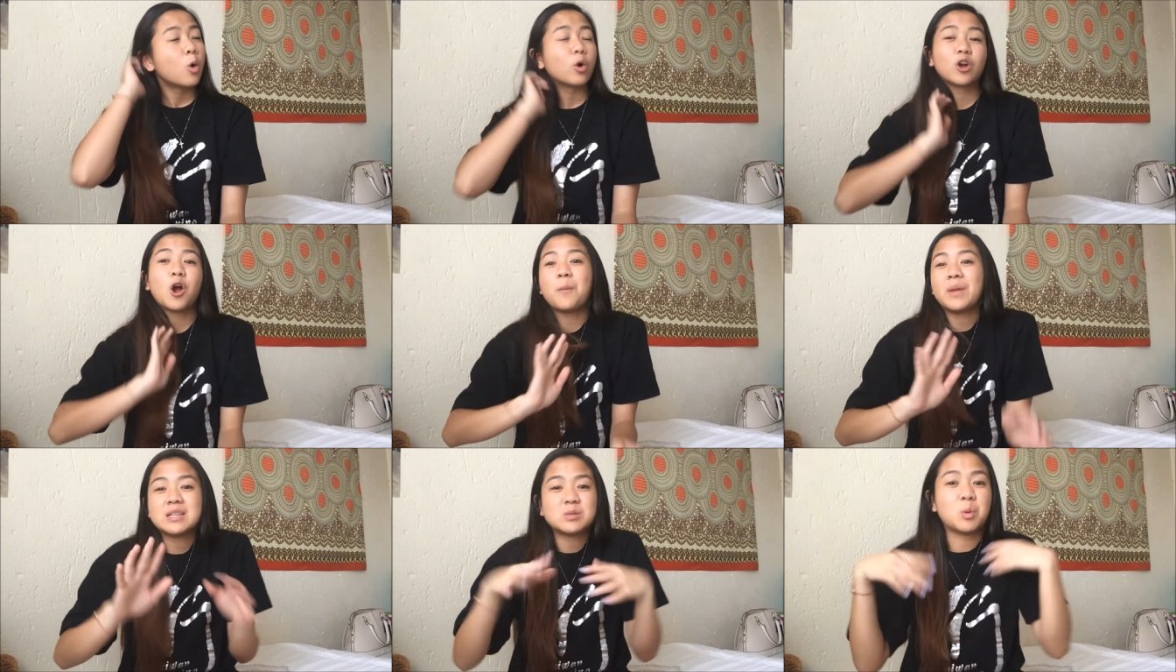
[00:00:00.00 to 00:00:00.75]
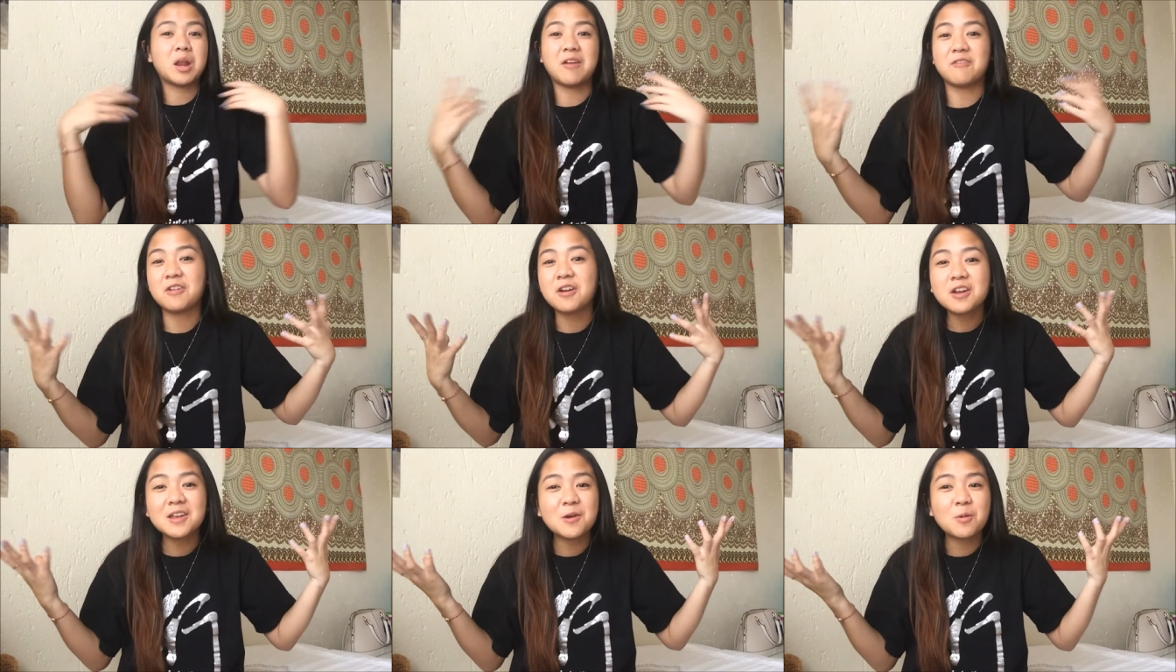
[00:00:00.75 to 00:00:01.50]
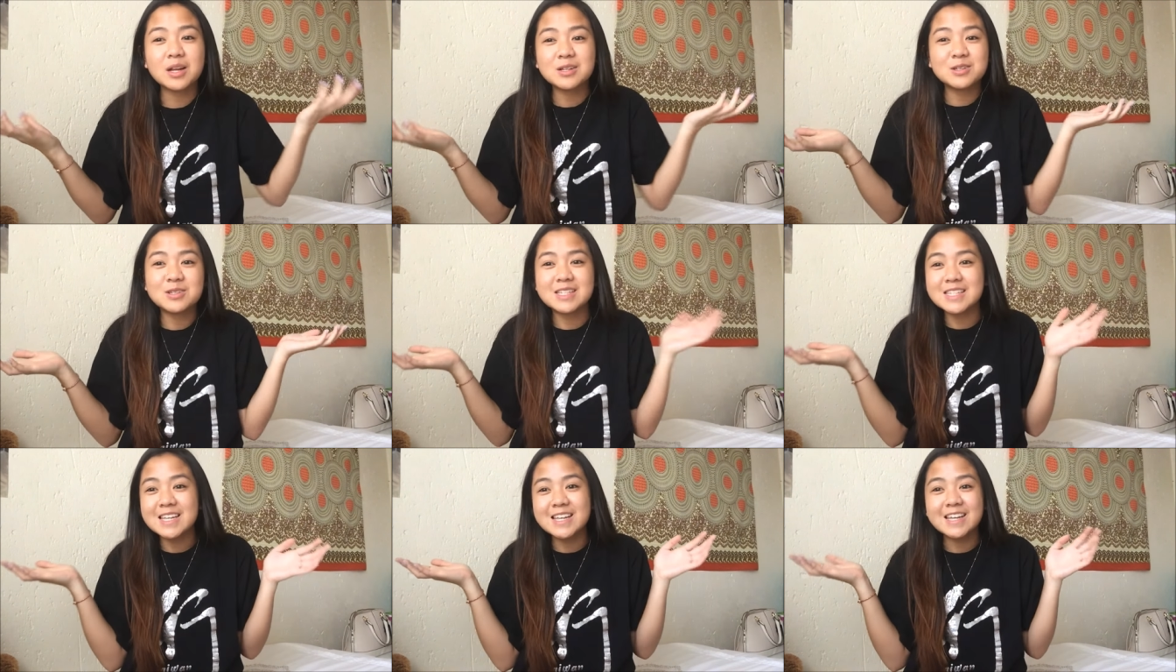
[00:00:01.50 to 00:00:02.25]
or comment whatever you want to
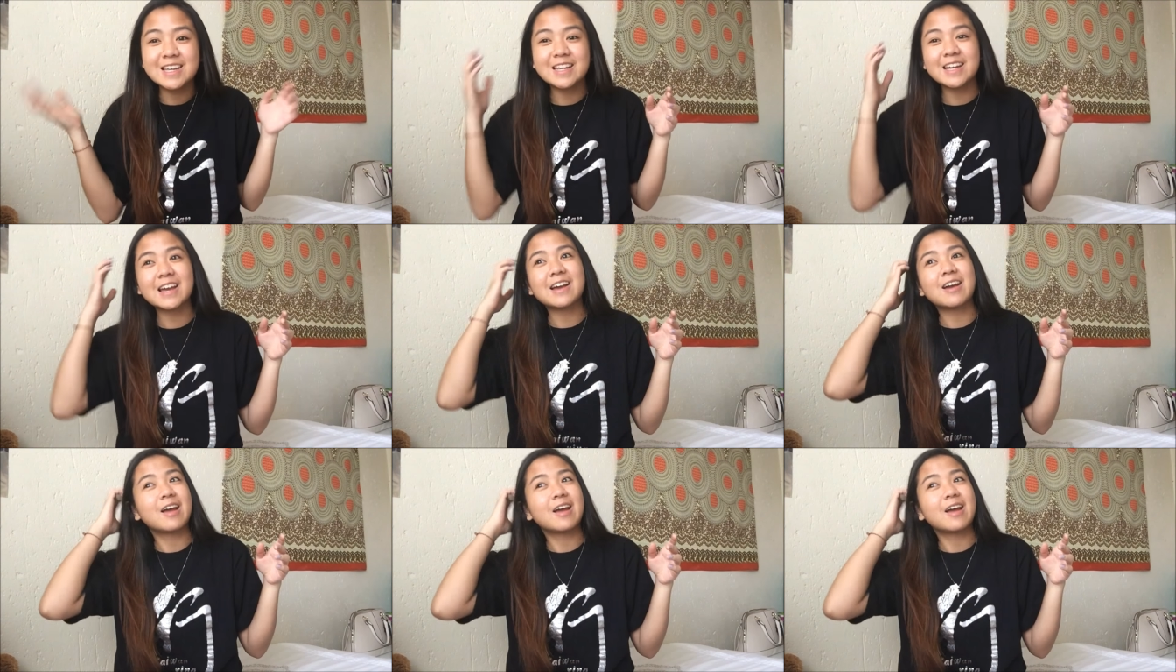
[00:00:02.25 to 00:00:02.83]
see,